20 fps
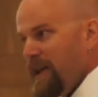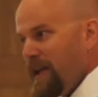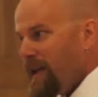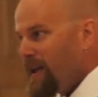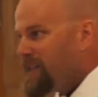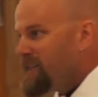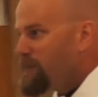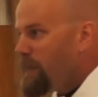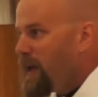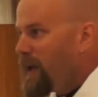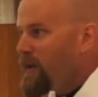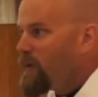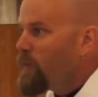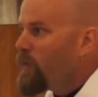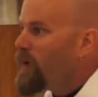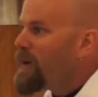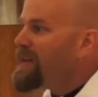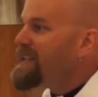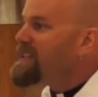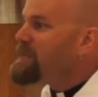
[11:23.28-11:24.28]
expand
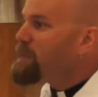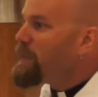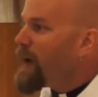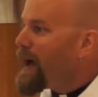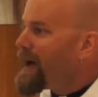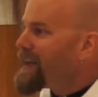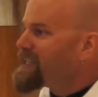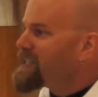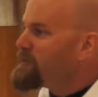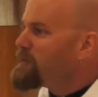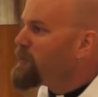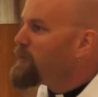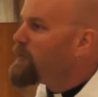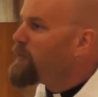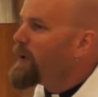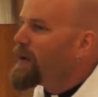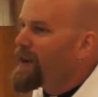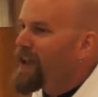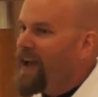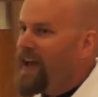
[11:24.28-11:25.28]
what is possible,
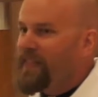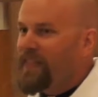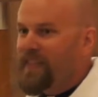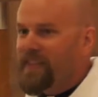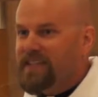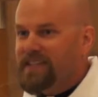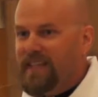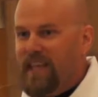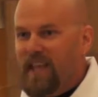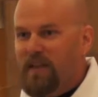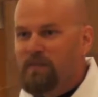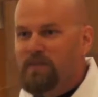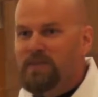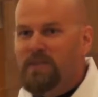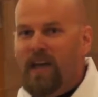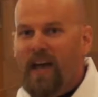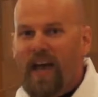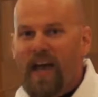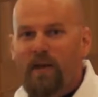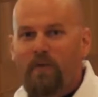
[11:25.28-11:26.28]
but at the same
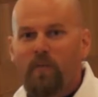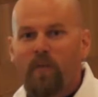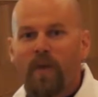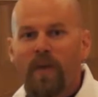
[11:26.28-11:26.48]
time,